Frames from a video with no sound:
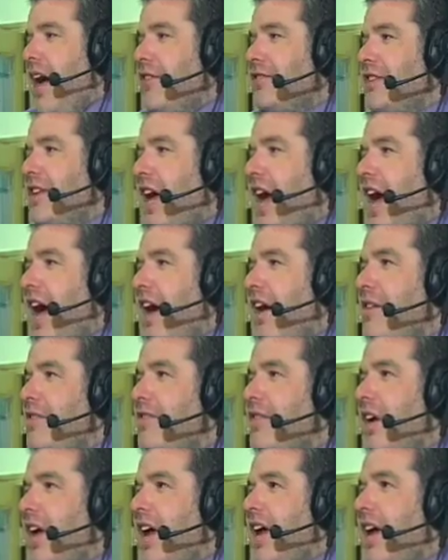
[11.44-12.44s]
to
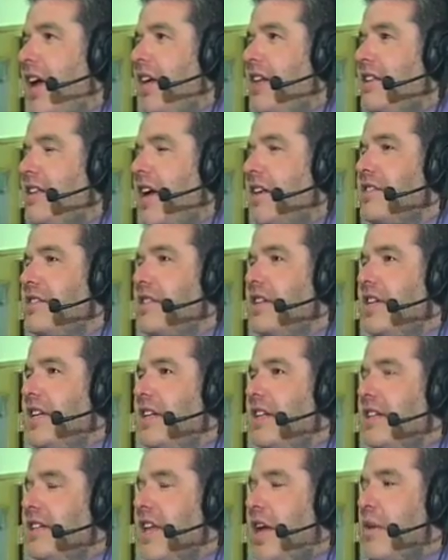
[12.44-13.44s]
have a destiny
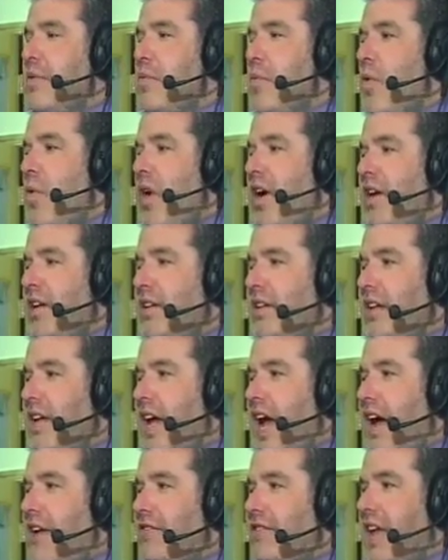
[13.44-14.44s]
that they want. They
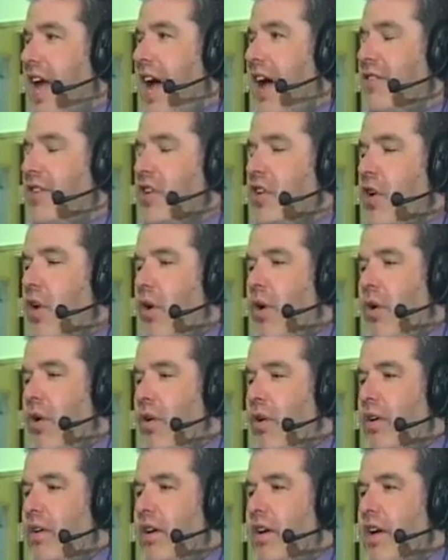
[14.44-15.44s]
have to have a
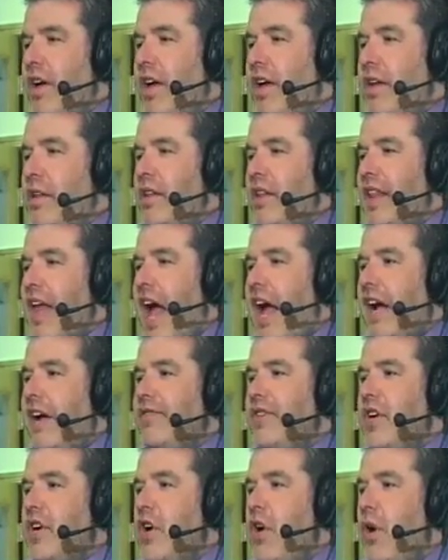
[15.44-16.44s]
goal. The lack
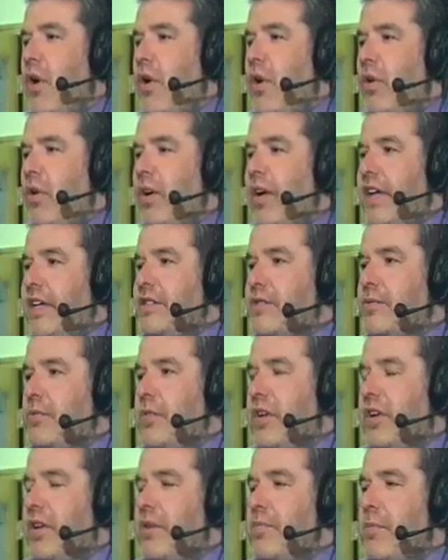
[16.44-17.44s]
of a goal is
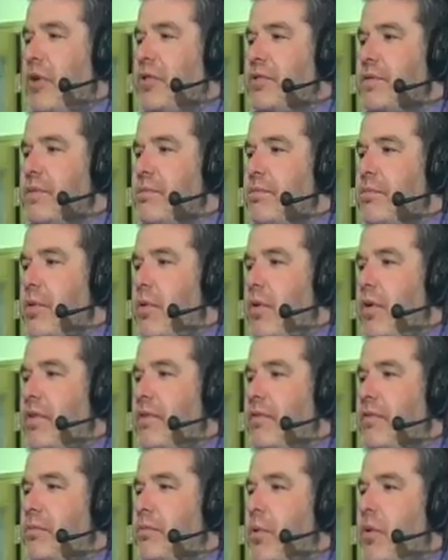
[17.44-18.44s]
one of the most
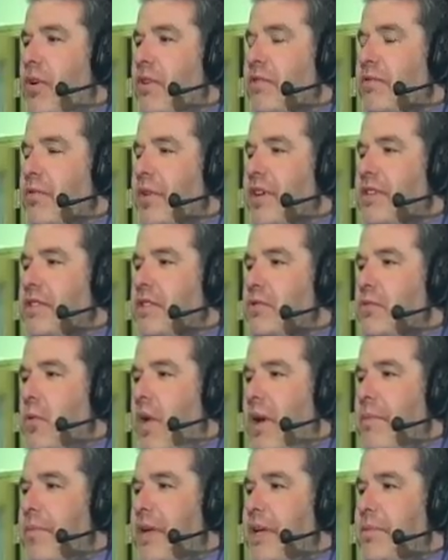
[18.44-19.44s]
important reasons
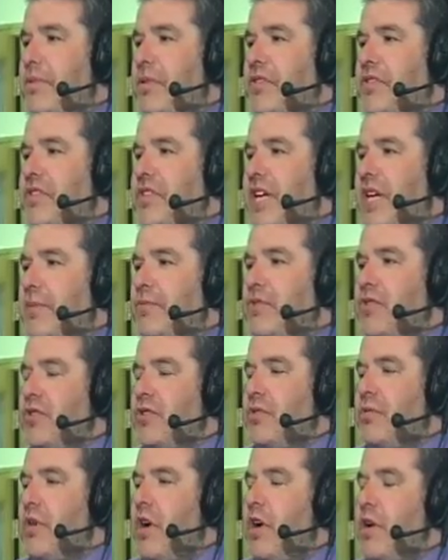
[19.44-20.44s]
why people seem
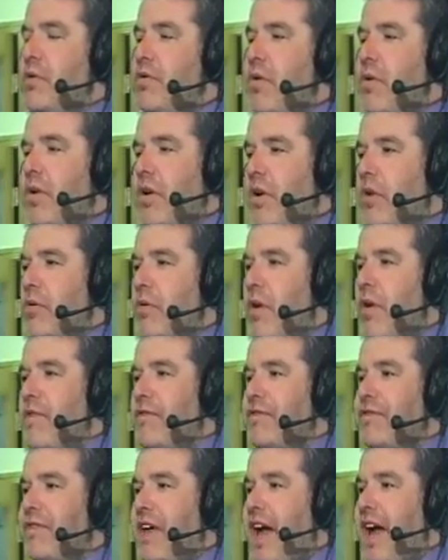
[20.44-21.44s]
to quote unquote
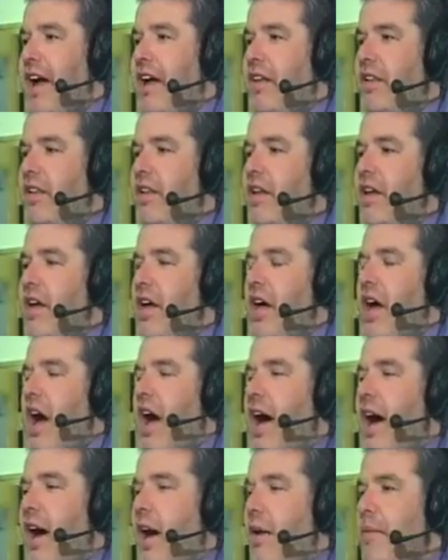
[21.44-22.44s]
fail.
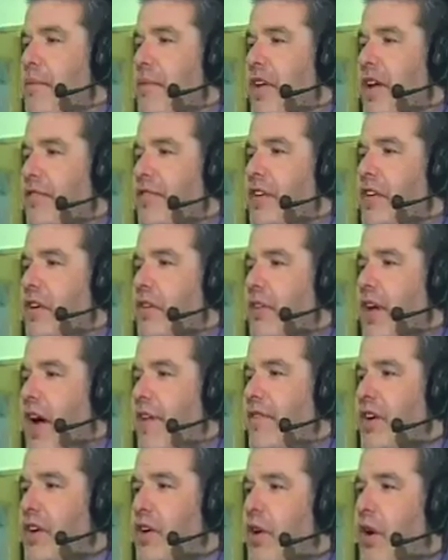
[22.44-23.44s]
If you don't
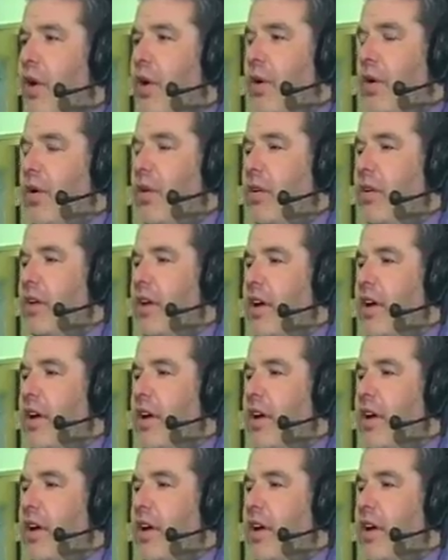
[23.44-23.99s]
have a goal,